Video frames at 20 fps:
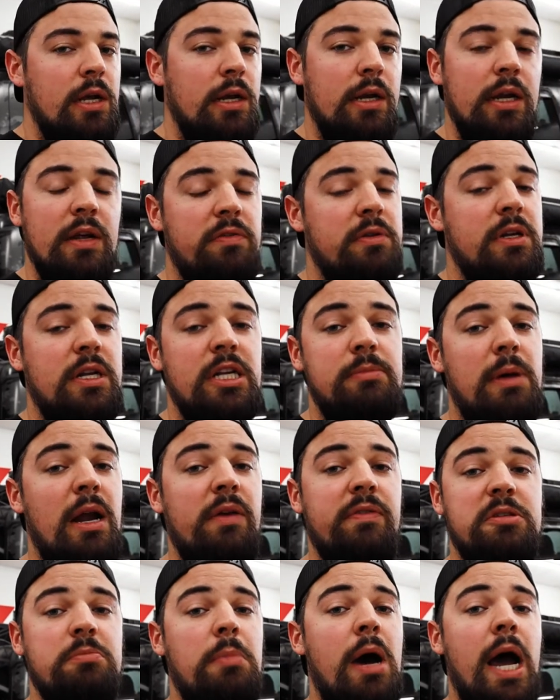Doesn't matter
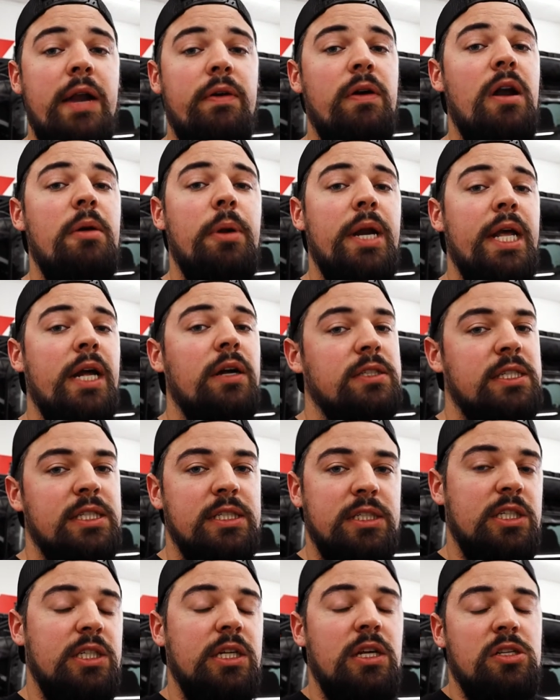if it's mine or anybody else's,
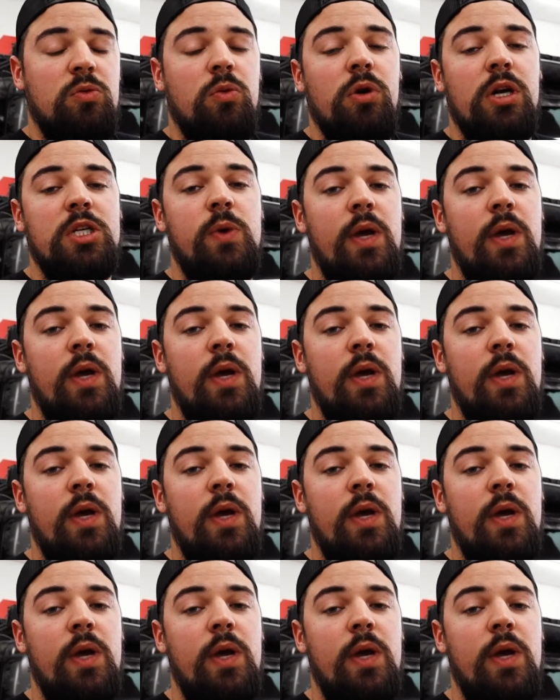it just doesn't work.